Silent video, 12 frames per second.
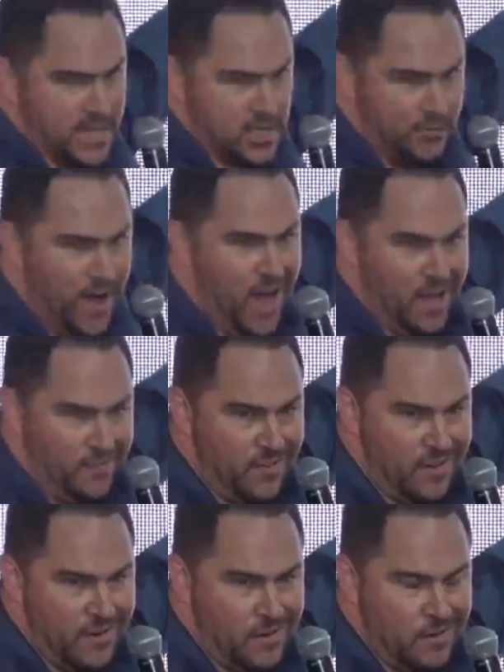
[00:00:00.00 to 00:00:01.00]
Section 5.
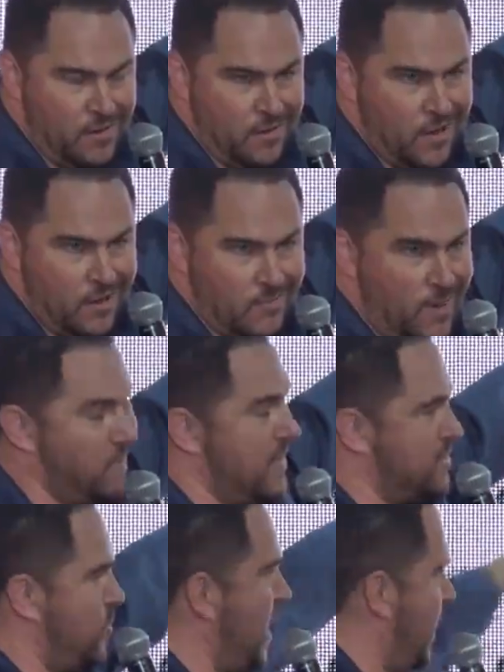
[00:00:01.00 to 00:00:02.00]
Ah, that's